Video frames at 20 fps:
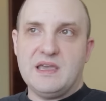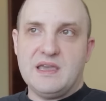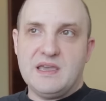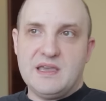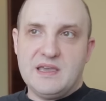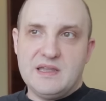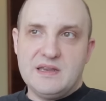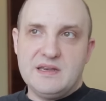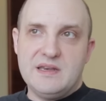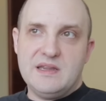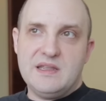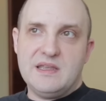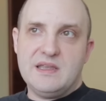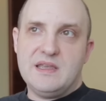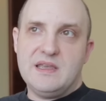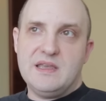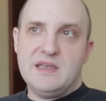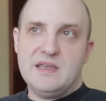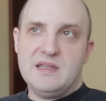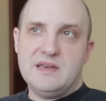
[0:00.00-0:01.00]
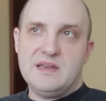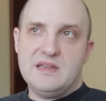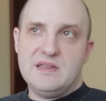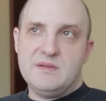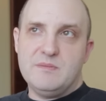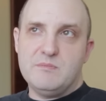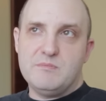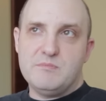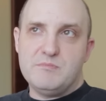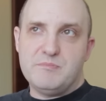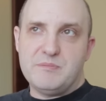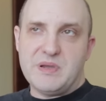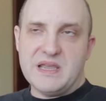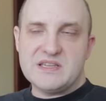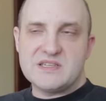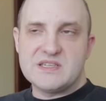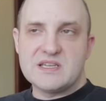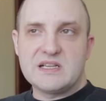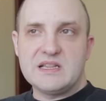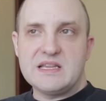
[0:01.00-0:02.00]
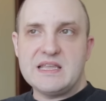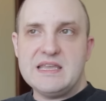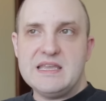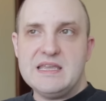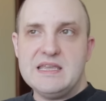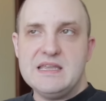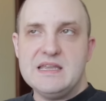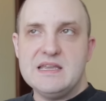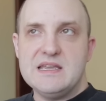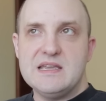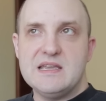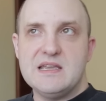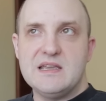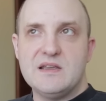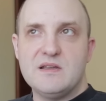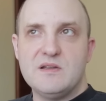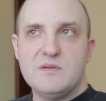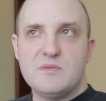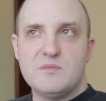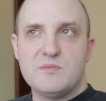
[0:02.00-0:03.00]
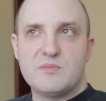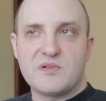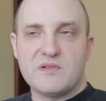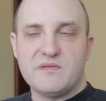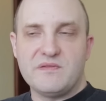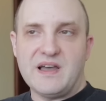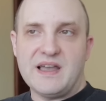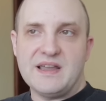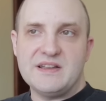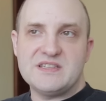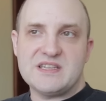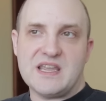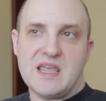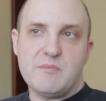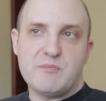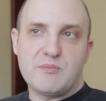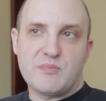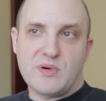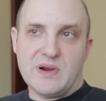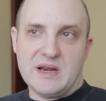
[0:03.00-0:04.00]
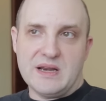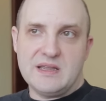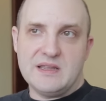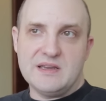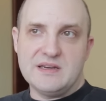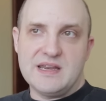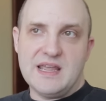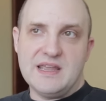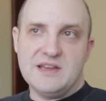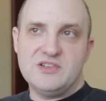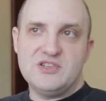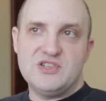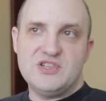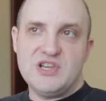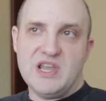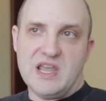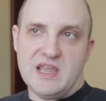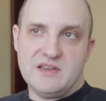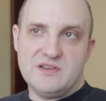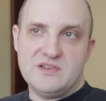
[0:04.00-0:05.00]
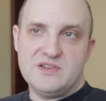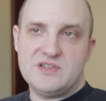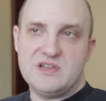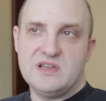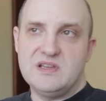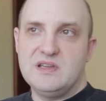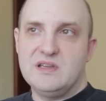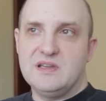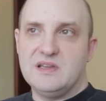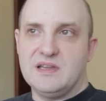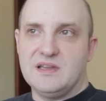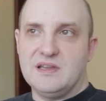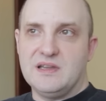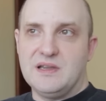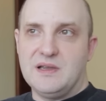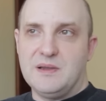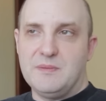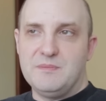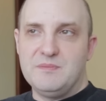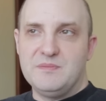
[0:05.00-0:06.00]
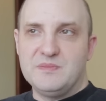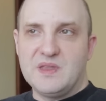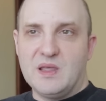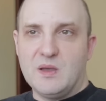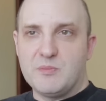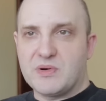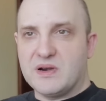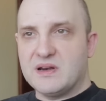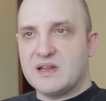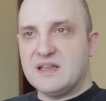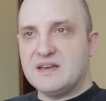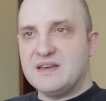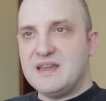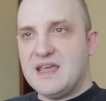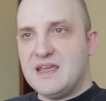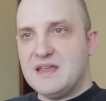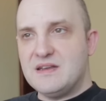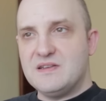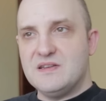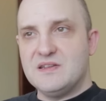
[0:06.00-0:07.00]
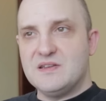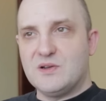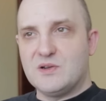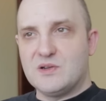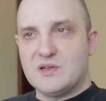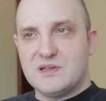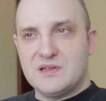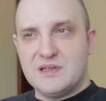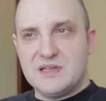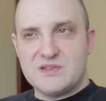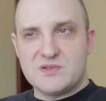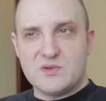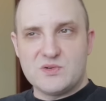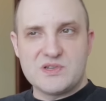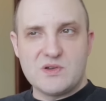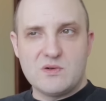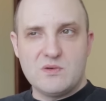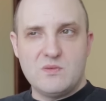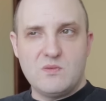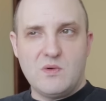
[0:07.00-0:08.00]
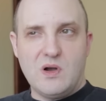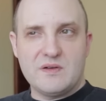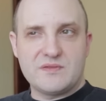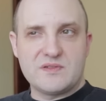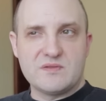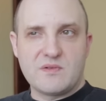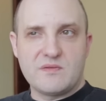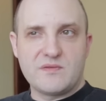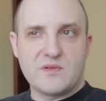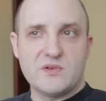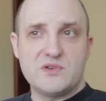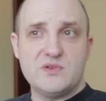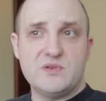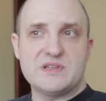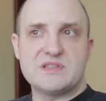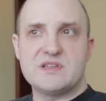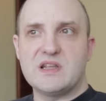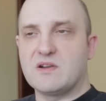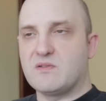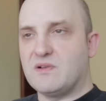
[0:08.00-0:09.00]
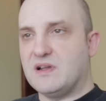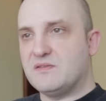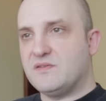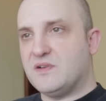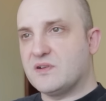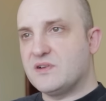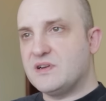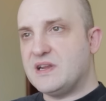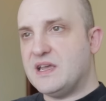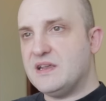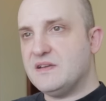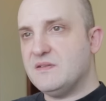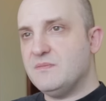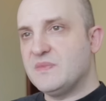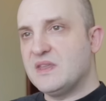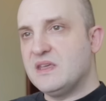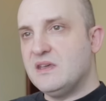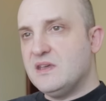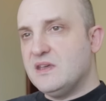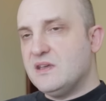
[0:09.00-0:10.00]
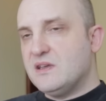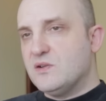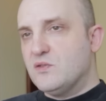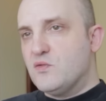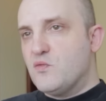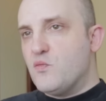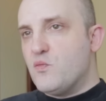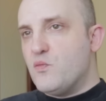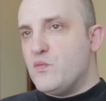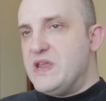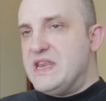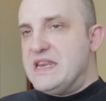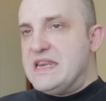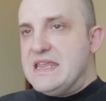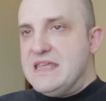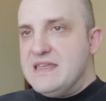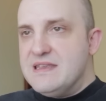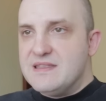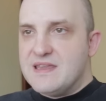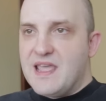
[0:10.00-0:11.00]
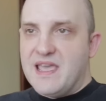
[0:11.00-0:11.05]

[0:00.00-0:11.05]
and it basically provides a predicate date change. Um, a predicate date uh, is also often referred to as the grandfather date. We need